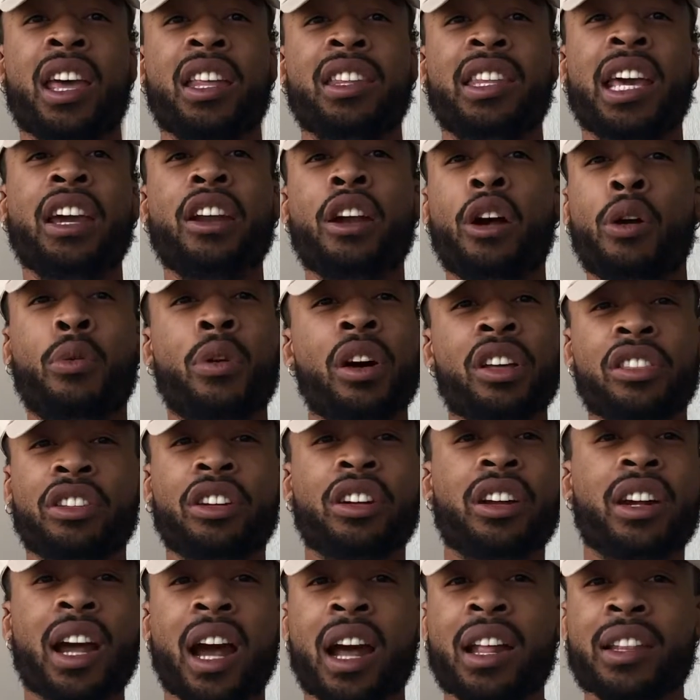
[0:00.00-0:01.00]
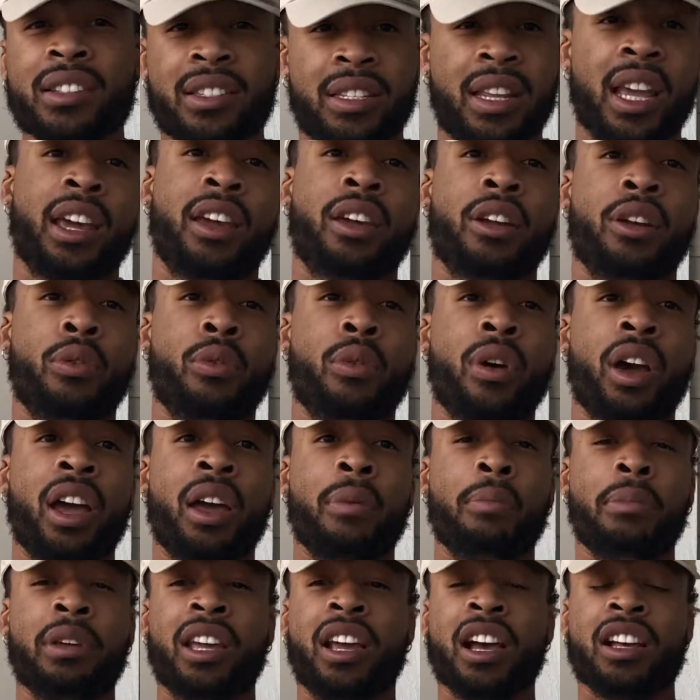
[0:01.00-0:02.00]
They don't want their guns taken away
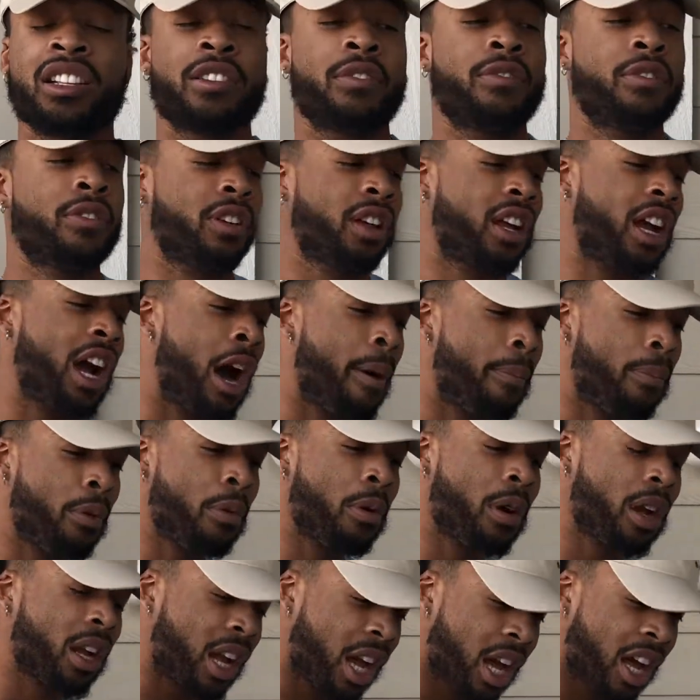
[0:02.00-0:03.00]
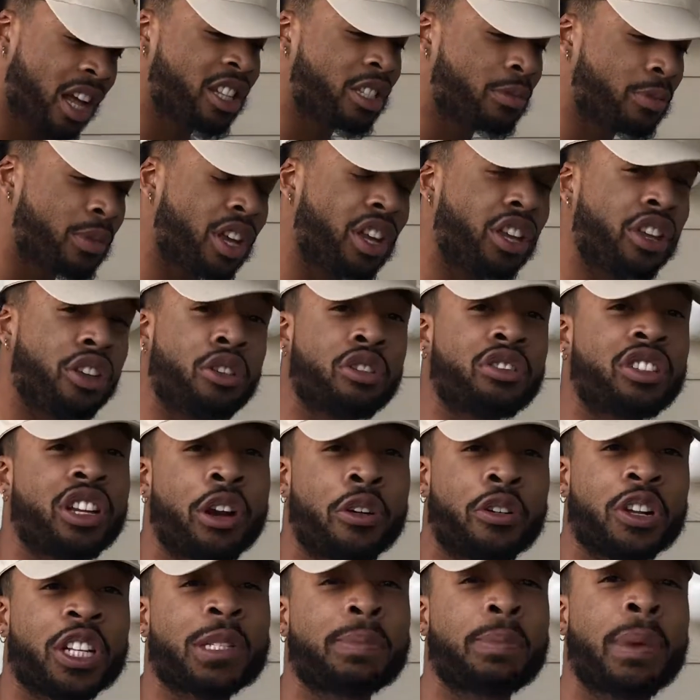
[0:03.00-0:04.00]
because of a couple of guns being used
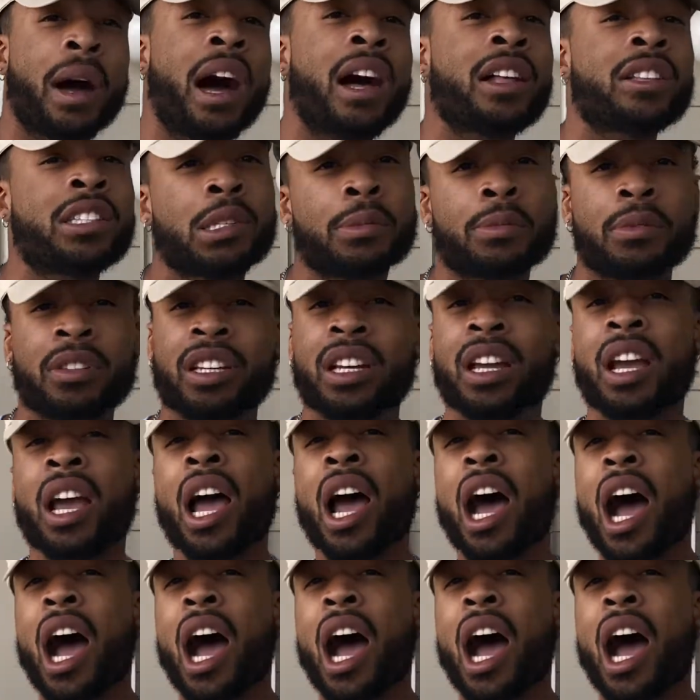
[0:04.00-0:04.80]
irresponsibly.